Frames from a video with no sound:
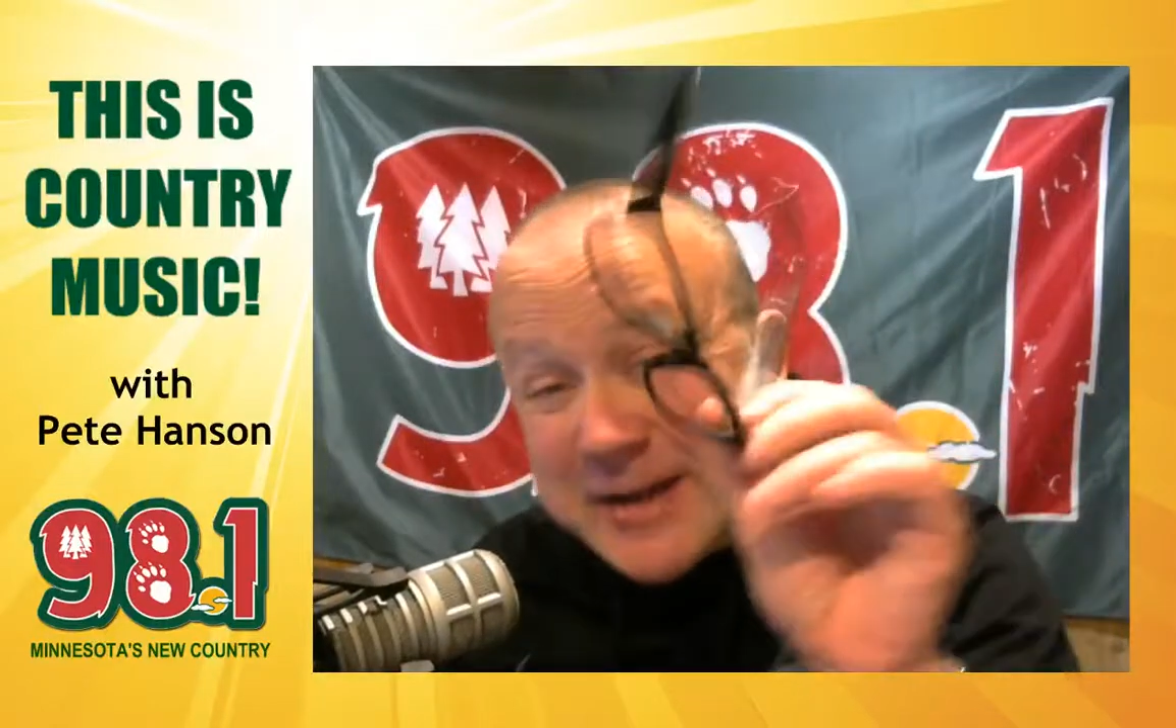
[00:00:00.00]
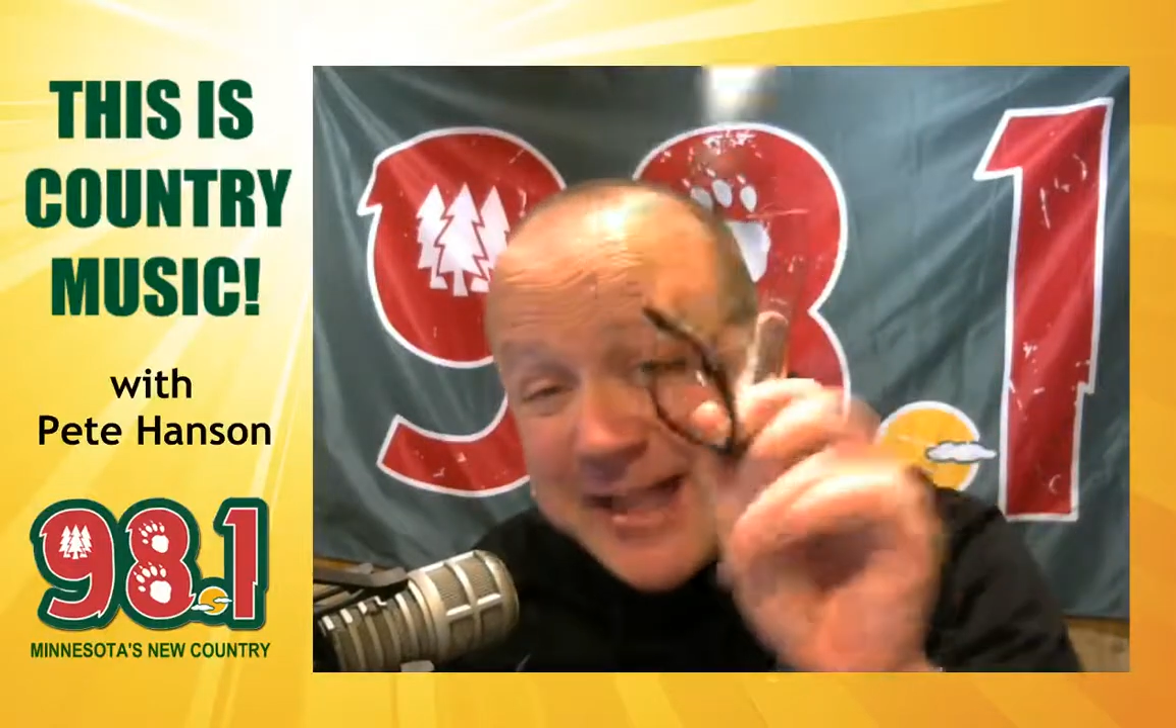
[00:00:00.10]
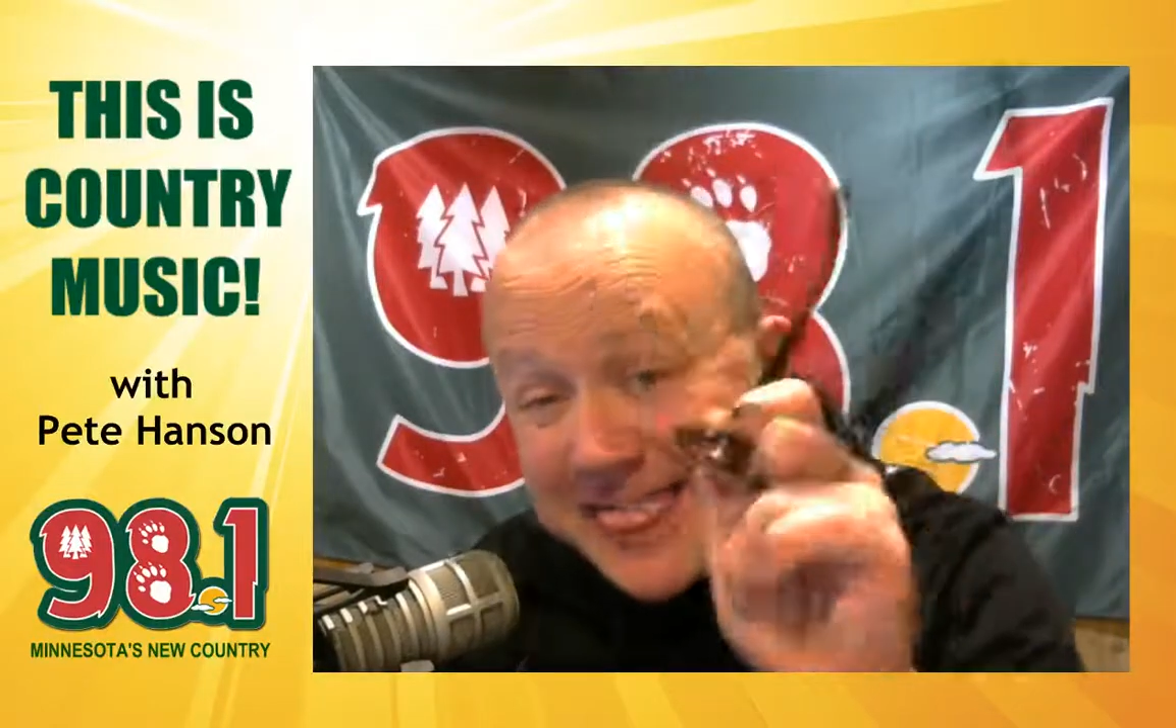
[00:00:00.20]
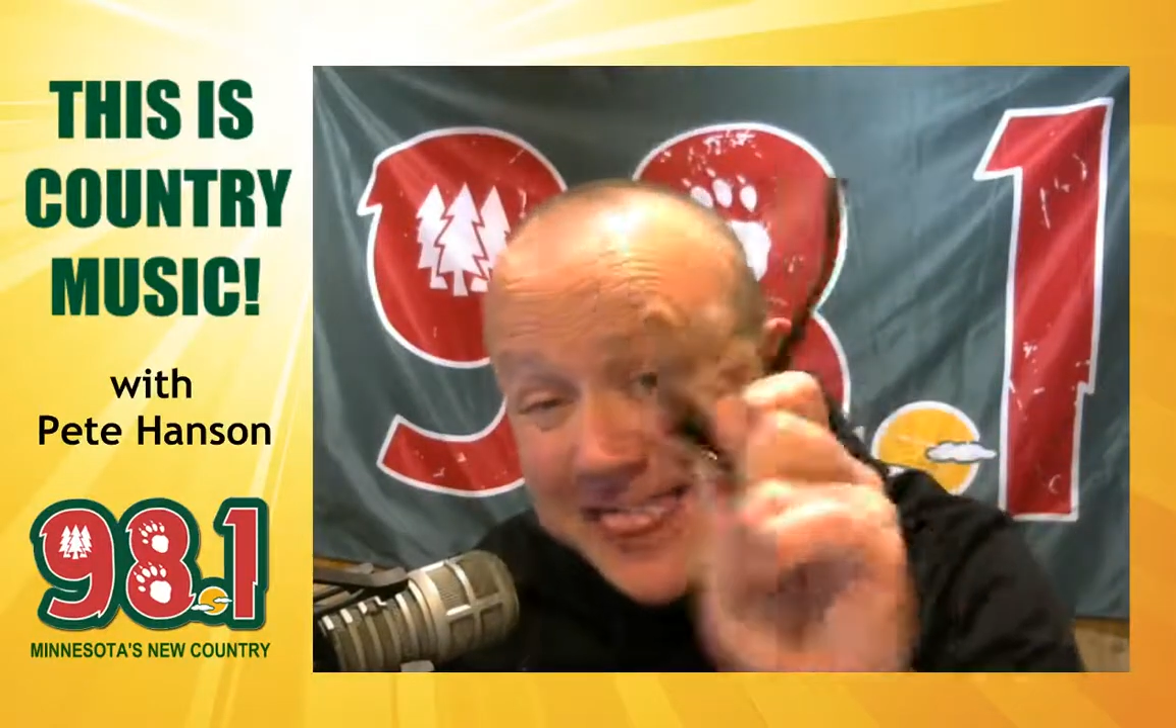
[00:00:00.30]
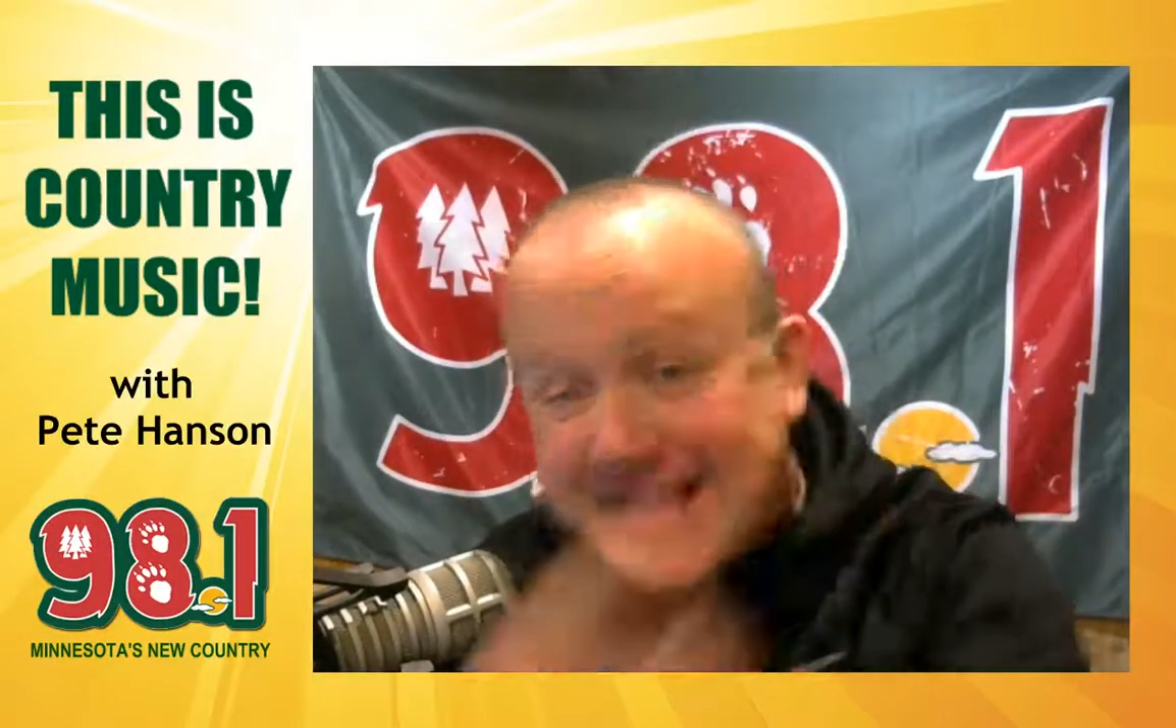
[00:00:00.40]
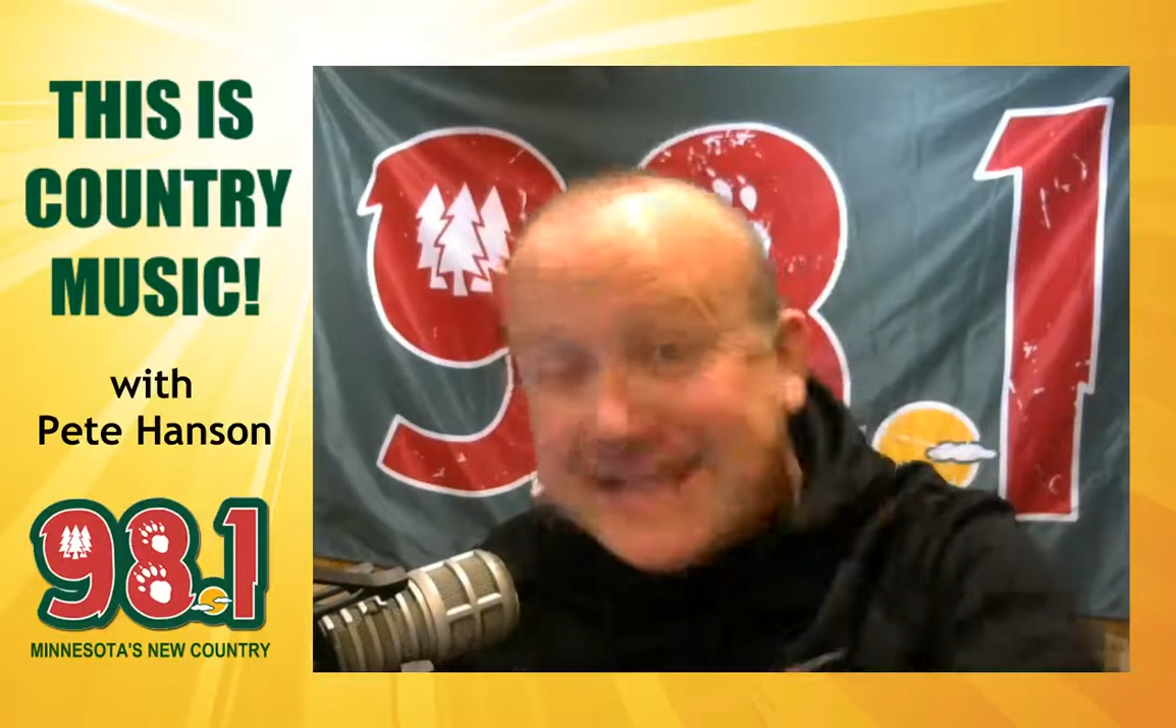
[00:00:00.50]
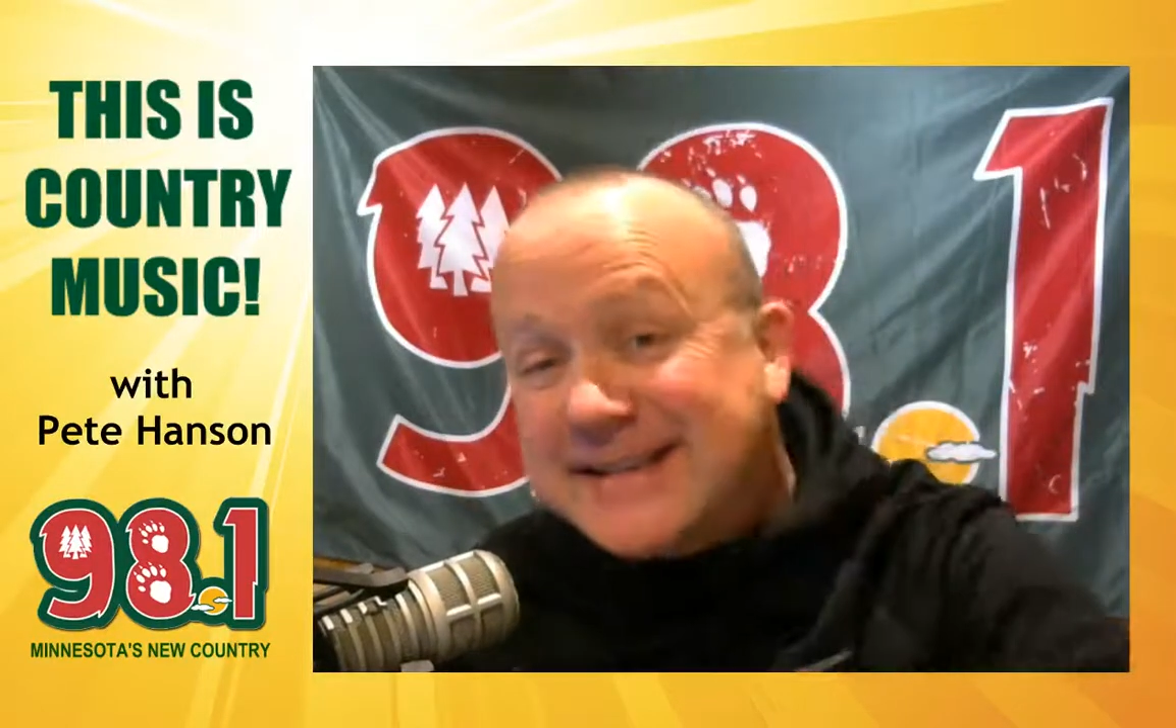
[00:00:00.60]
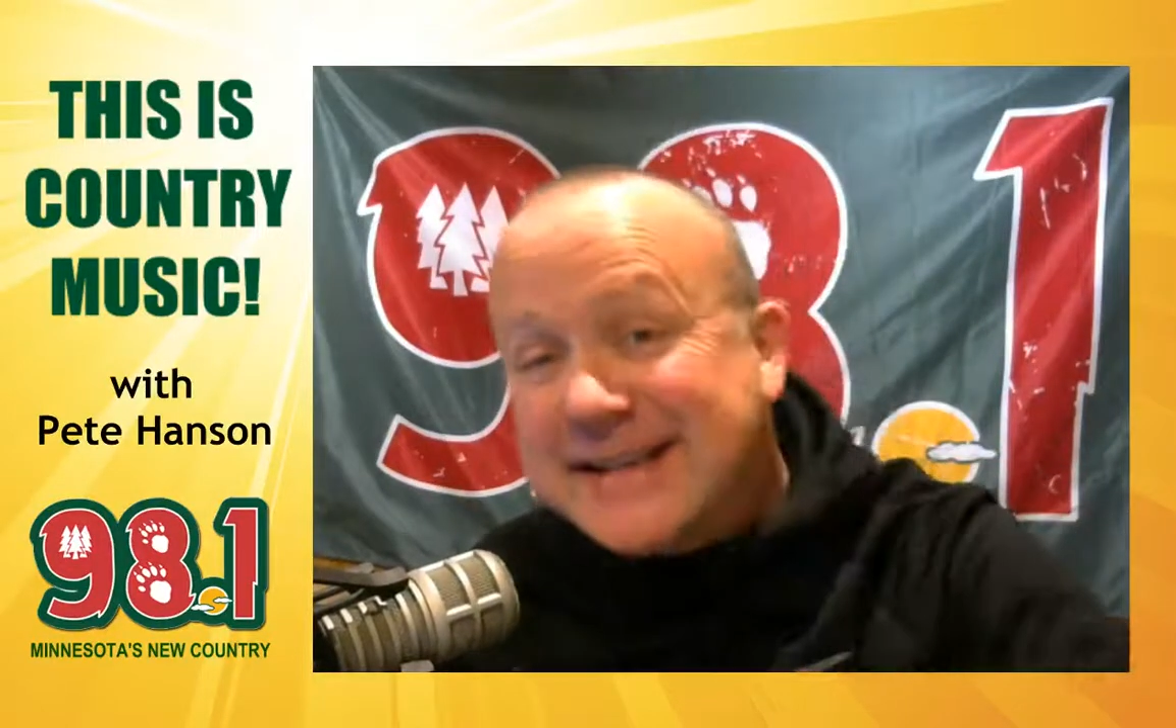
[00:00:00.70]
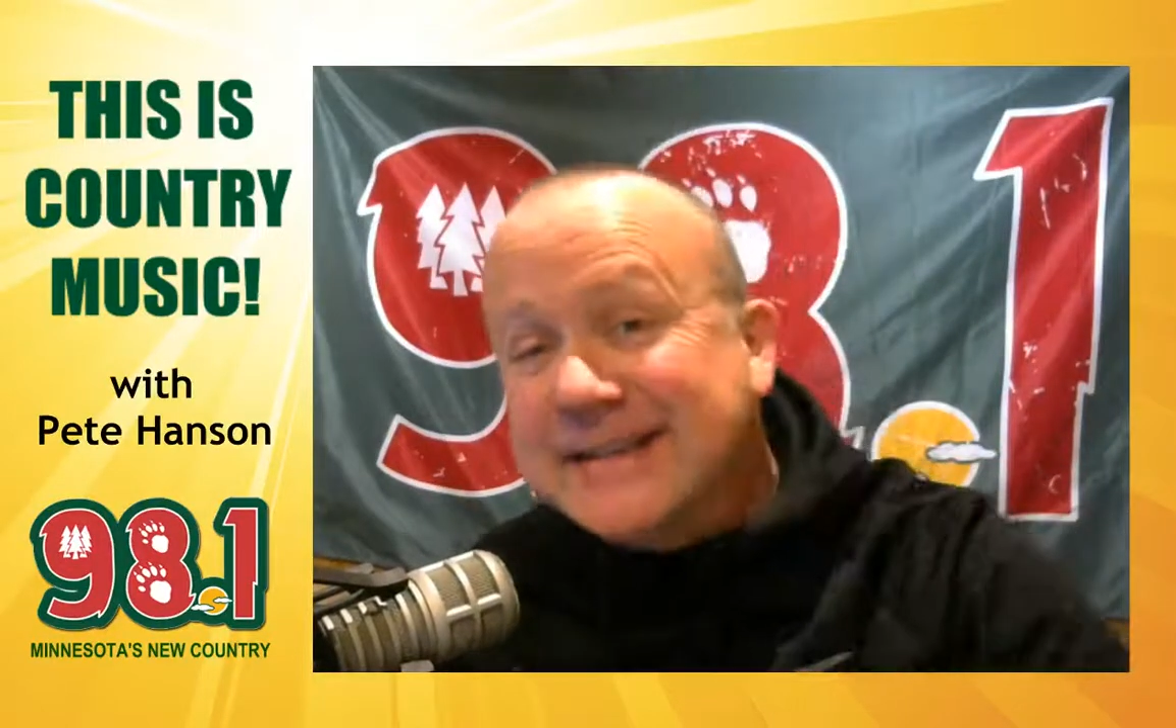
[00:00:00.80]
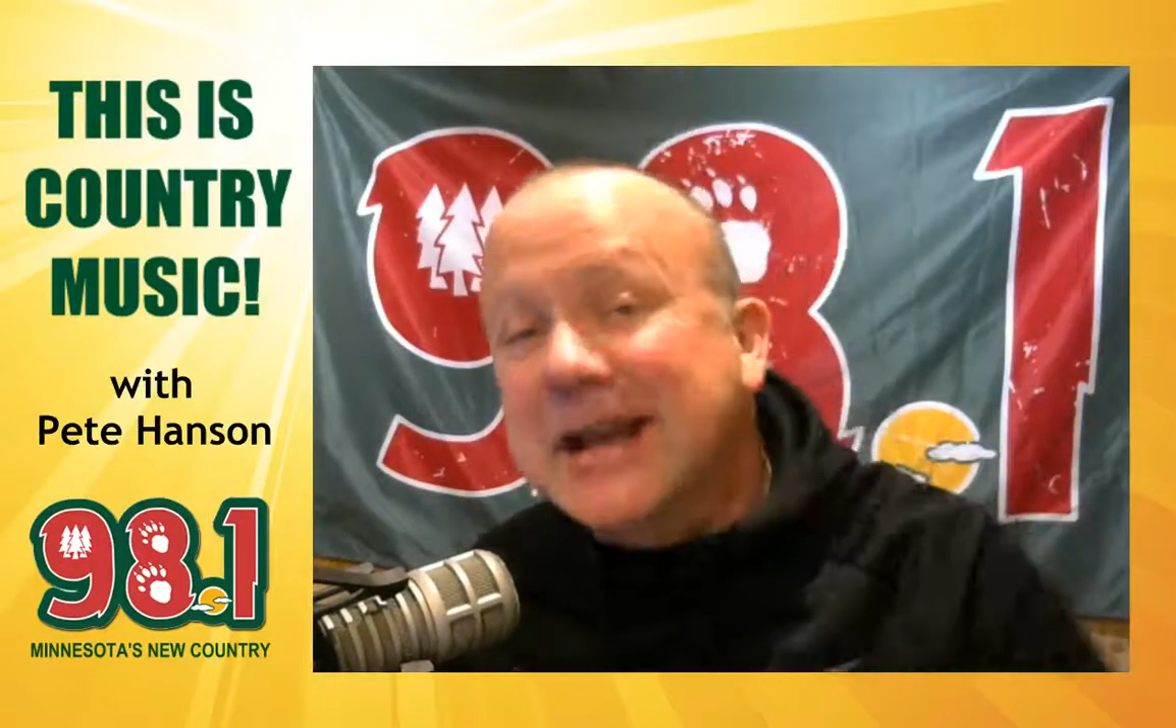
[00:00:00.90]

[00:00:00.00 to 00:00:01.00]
and this is